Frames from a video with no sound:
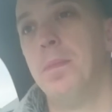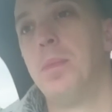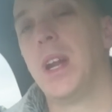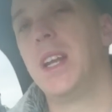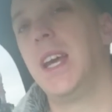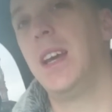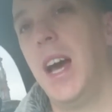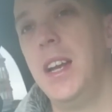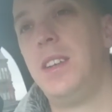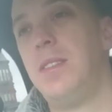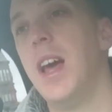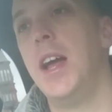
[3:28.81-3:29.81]
but
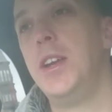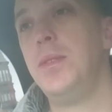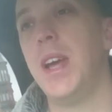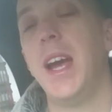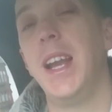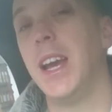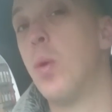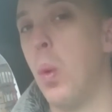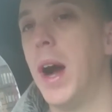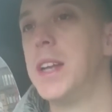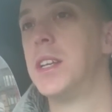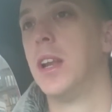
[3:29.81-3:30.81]
I do daily it
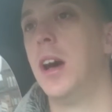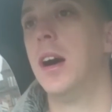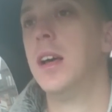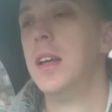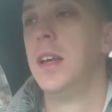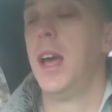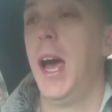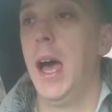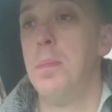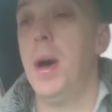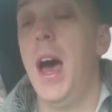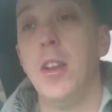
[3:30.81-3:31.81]
quite a lot,
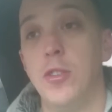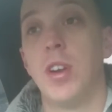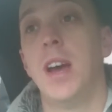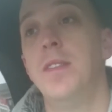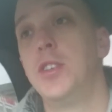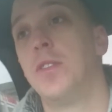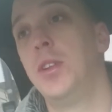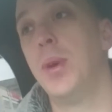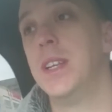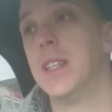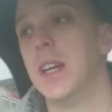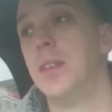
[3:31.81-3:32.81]
and drive it during the
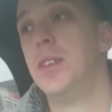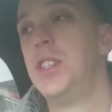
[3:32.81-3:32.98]
winter.